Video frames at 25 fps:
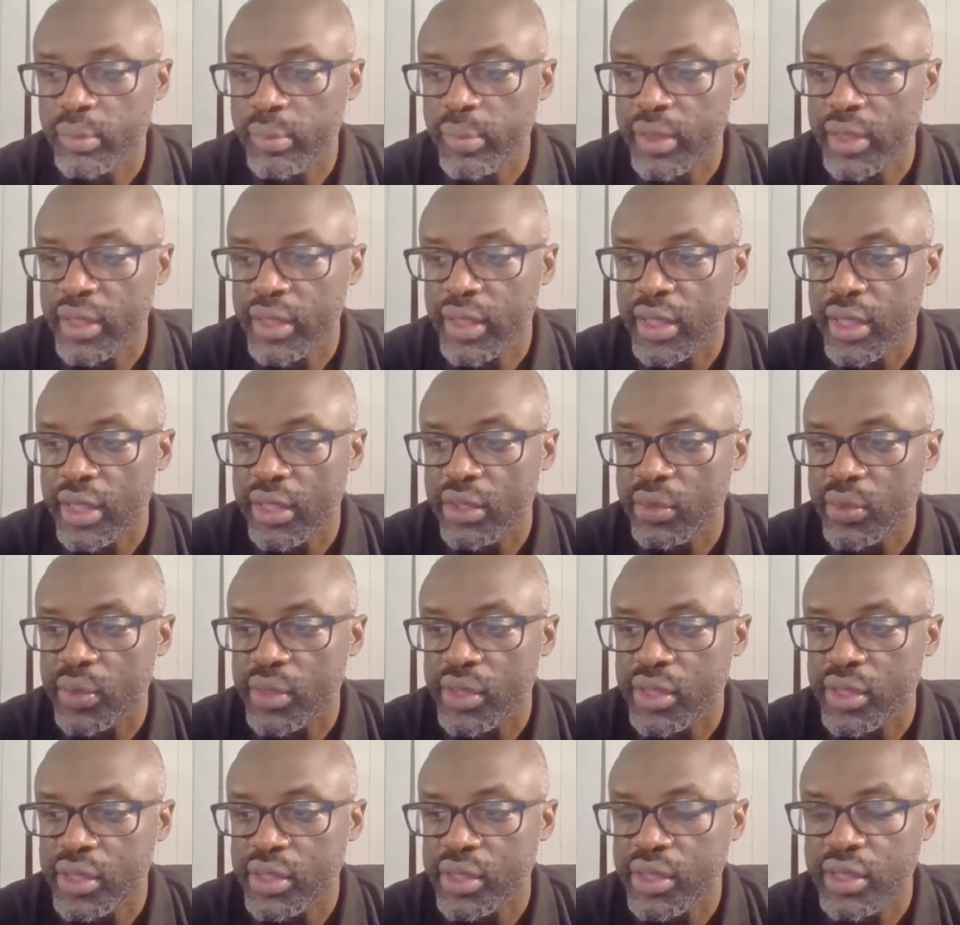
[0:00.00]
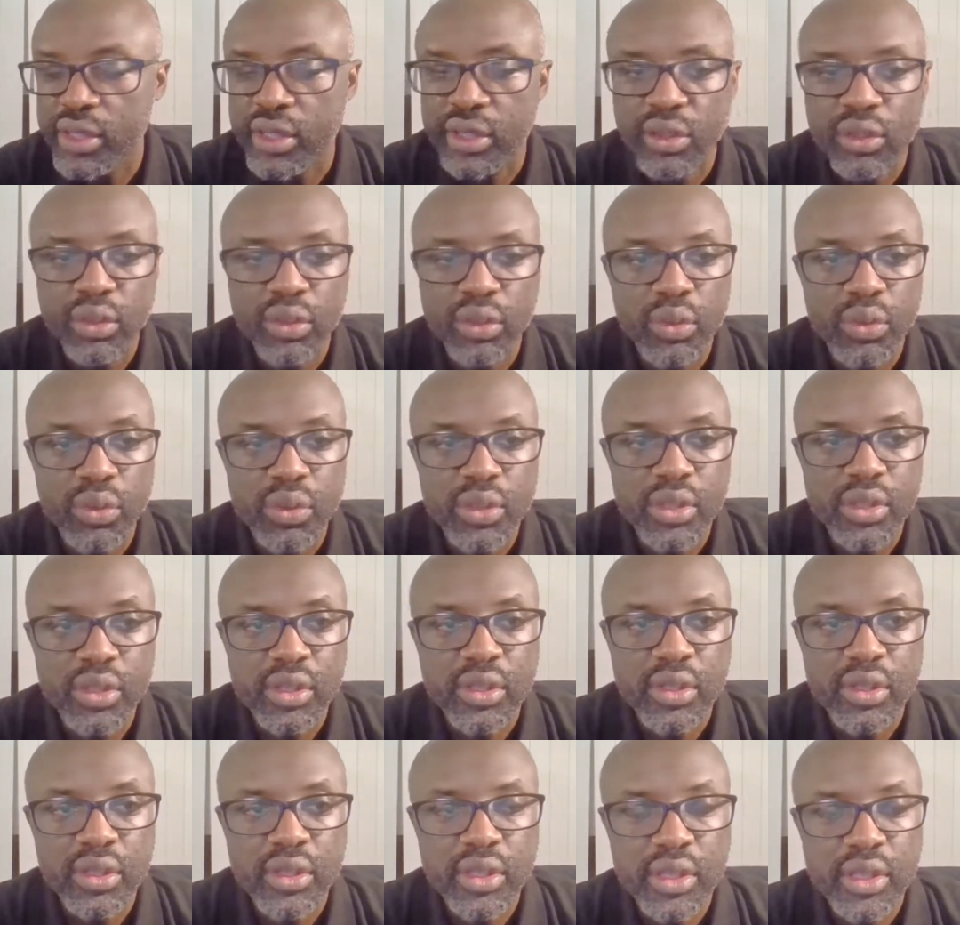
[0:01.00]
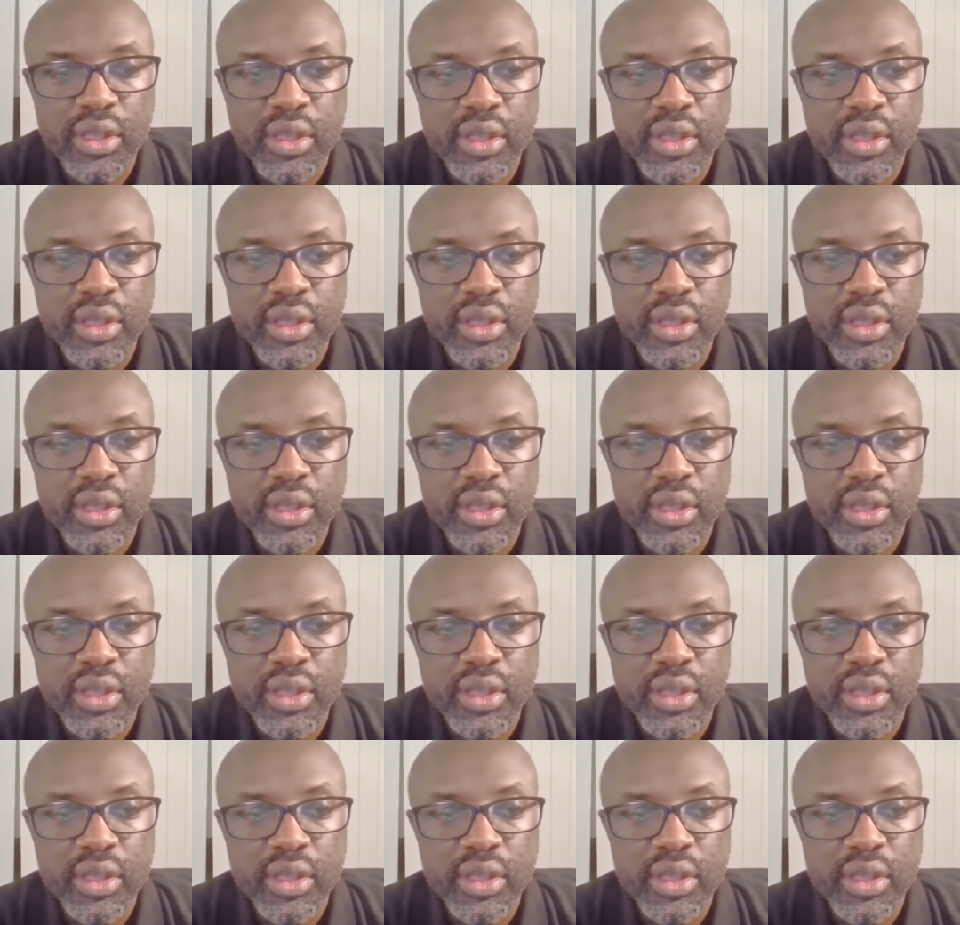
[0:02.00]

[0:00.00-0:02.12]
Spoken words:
Many countries are still closed.